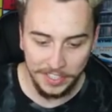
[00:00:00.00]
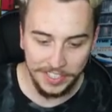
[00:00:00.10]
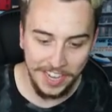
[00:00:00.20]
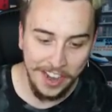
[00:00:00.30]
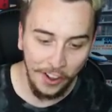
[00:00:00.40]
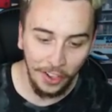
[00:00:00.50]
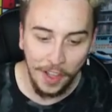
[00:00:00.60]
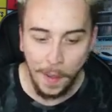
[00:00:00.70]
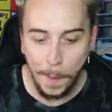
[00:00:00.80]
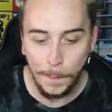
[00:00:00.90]
Seel,
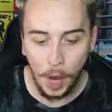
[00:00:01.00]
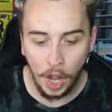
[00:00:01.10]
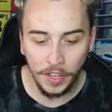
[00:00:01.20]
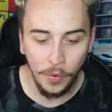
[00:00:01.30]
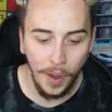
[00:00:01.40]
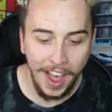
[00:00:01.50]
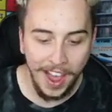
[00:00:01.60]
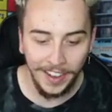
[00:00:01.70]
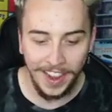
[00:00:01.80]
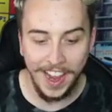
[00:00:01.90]

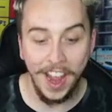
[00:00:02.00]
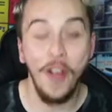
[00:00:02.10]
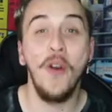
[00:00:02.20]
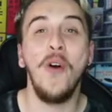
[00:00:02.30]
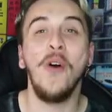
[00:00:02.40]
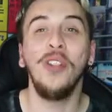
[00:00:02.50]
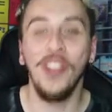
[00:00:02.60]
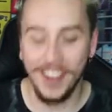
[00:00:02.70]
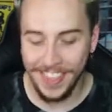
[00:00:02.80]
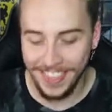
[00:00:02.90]
Poliwag. Oh,
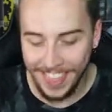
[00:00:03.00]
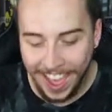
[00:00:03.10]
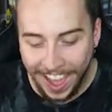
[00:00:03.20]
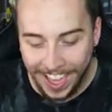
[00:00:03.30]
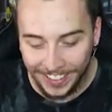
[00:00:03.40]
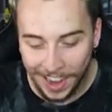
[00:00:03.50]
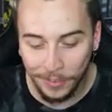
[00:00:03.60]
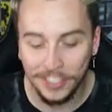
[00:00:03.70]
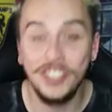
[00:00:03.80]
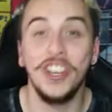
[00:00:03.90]
look at that. That
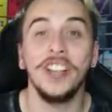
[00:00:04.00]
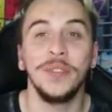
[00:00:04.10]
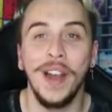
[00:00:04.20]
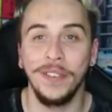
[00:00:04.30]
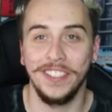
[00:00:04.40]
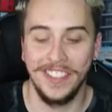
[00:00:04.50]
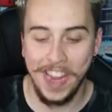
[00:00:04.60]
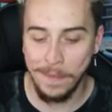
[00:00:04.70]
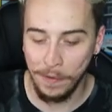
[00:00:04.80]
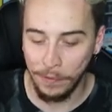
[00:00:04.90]
was just what I was
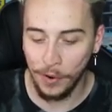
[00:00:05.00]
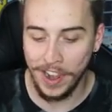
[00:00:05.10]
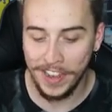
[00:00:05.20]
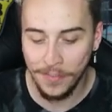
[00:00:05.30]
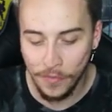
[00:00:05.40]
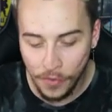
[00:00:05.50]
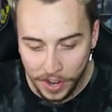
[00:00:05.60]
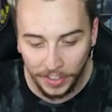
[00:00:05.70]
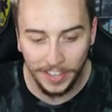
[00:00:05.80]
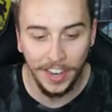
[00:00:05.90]
saying before. I can
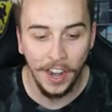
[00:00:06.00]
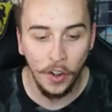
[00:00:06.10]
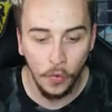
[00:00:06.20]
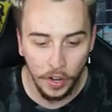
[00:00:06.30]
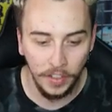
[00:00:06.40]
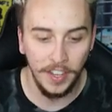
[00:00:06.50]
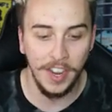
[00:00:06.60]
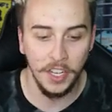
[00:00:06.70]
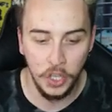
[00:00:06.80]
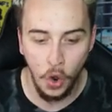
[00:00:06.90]
really, really
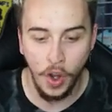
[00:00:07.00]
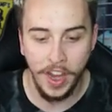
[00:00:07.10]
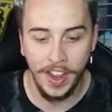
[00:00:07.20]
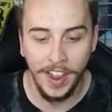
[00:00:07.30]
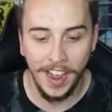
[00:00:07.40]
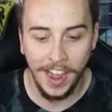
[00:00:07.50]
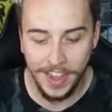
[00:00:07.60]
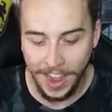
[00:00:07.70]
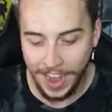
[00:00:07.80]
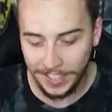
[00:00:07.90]
enjoy a
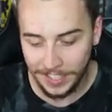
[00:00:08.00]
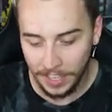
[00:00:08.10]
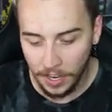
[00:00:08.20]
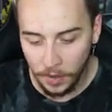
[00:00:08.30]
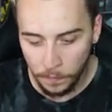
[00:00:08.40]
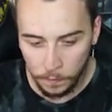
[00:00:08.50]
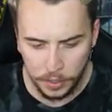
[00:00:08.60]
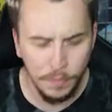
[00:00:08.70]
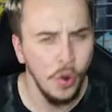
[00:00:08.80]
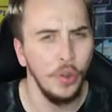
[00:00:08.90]
nice,
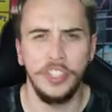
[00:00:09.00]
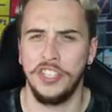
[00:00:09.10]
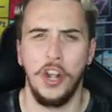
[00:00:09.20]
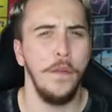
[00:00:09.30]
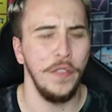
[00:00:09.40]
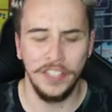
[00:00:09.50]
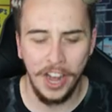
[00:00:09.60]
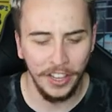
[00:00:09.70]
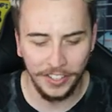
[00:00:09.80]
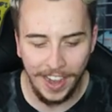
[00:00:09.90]
smooth surface
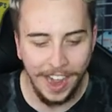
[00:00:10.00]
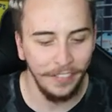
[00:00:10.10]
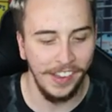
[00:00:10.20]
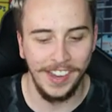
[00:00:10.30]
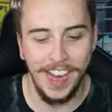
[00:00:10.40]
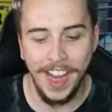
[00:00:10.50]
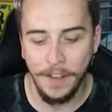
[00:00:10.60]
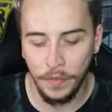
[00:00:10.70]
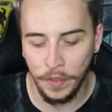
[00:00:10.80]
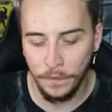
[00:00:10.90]
holographic.
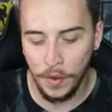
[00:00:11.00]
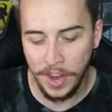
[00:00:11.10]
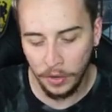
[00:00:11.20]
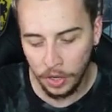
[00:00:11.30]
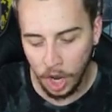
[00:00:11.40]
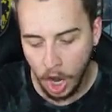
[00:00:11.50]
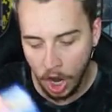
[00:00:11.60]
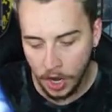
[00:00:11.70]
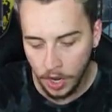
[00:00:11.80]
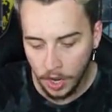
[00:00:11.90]
And for the final
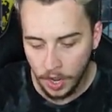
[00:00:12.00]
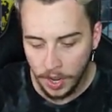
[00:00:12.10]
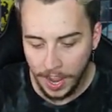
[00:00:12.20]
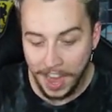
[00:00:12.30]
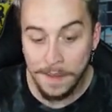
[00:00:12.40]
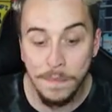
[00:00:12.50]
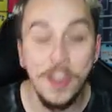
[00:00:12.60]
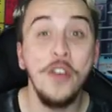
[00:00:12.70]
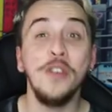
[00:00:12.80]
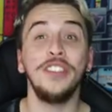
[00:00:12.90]
card, a
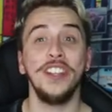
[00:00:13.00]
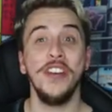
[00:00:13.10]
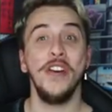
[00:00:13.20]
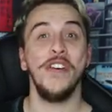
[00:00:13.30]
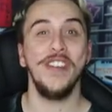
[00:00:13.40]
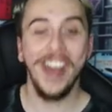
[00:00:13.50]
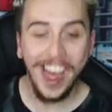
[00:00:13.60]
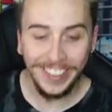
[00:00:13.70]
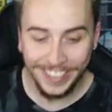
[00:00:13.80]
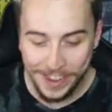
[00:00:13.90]
Mewtwo!
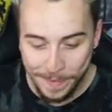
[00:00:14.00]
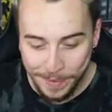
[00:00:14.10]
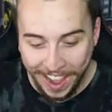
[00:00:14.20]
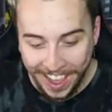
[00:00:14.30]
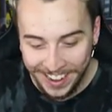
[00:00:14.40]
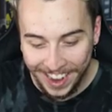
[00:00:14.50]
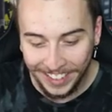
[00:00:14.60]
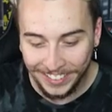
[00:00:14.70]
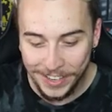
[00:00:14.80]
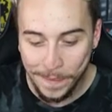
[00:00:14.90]
Not too bad,
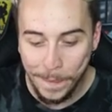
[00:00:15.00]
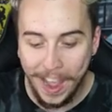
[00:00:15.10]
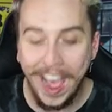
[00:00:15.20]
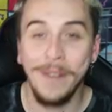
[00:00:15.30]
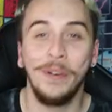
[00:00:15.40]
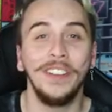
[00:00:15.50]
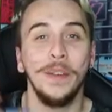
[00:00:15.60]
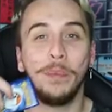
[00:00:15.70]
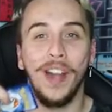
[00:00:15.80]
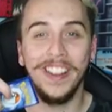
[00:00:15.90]
not too bad. Put
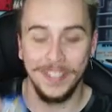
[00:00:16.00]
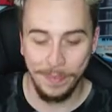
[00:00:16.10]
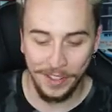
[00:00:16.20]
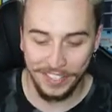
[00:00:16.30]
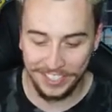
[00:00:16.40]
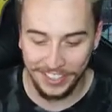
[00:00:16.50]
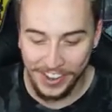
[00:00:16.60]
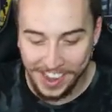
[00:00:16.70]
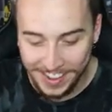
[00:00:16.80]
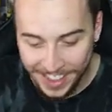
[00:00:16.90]
the price up on the
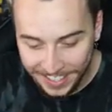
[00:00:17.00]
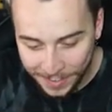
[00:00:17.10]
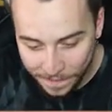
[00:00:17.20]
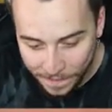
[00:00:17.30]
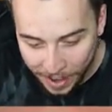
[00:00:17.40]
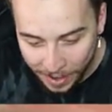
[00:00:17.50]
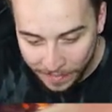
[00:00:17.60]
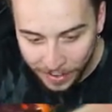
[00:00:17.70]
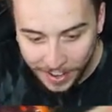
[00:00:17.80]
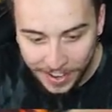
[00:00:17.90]
screen. That is a very,
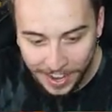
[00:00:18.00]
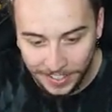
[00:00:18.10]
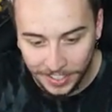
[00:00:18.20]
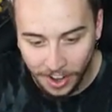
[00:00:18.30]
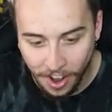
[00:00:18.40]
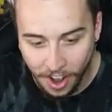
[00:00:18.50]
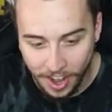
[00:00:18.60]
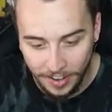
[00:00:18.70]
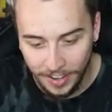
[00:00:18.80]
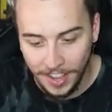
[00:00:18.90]
very nice
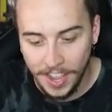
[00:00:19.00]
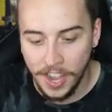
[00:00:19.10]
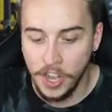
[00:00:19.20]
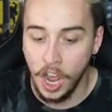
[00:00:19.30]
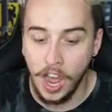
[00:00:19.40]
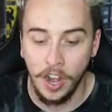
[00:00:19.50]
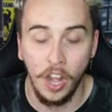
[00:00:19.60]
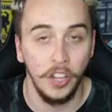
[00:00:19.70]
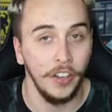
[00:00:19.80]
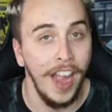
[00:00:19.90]
card not
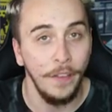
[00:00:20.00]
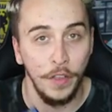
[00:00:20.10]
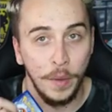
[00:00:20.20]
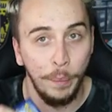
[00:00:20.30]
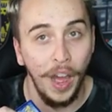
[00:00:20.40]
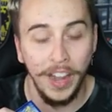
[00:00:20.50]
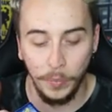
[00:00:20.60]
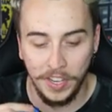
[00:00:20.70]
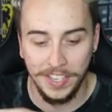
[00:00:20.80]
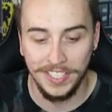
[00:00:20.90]
holographic, but
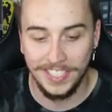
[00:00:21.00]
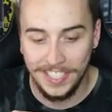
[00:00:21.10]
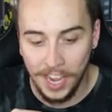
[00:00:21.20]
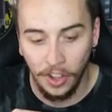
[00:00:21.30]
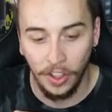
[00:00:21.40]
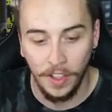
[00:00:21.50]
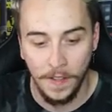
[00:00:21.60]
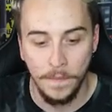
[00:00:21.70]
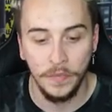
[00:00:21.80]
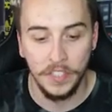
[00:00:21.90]
we can still,
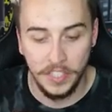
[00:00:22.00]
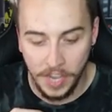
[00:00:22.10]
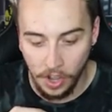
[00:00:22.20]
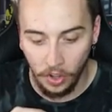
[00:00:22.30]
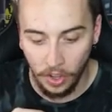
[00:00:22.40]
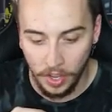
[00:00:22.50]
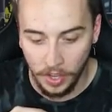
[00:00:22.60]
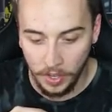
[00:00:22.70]
still